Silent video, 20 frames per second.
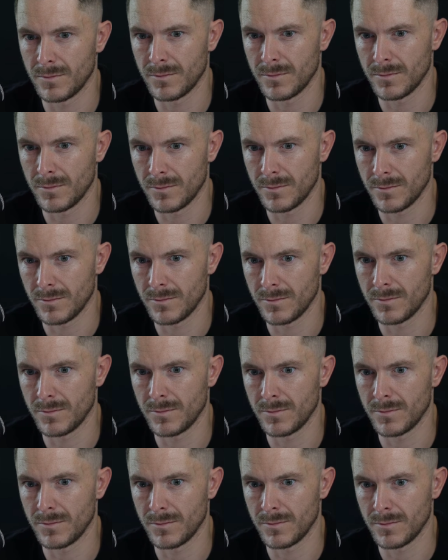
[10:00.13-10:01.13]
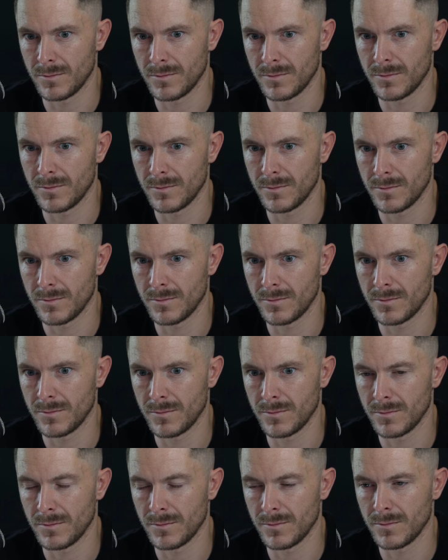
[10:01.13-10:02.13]

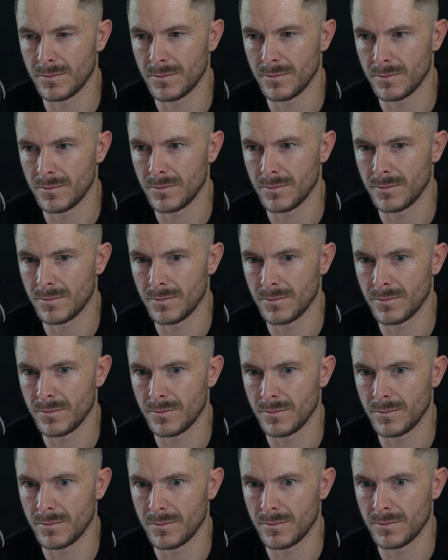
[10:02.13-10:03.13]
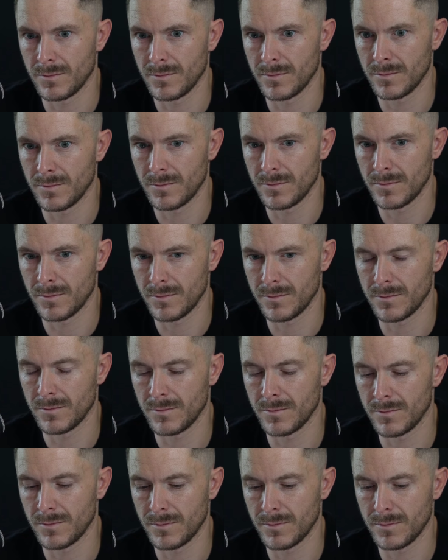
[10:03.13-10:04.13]

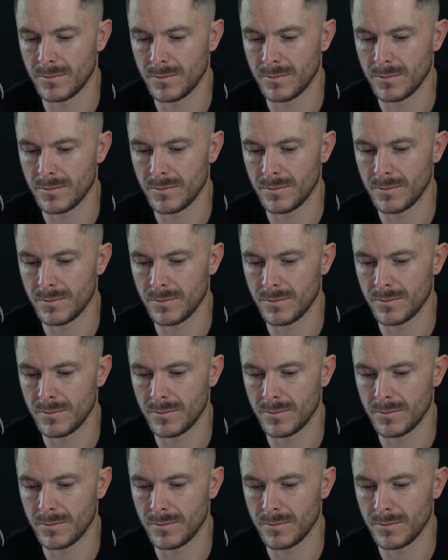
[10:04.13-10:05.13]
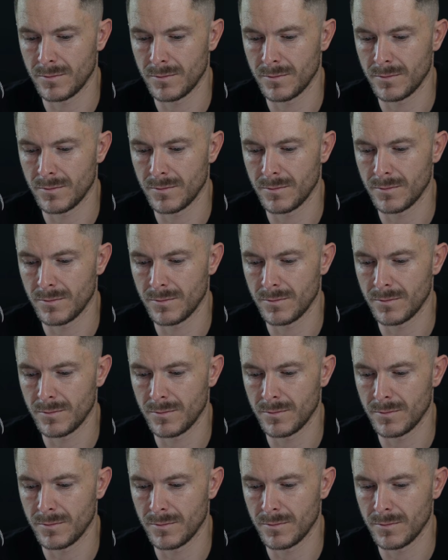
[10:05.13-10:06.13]

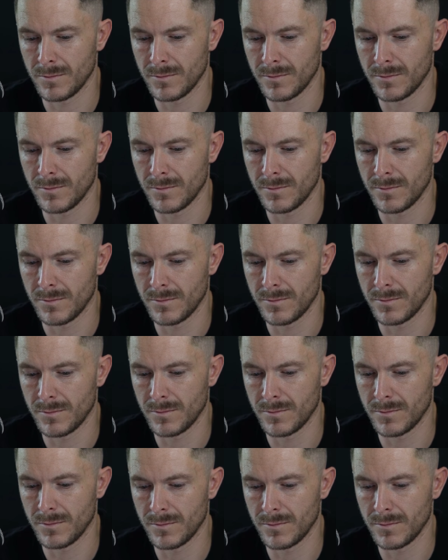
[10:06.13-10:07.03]
This person isn't speaking.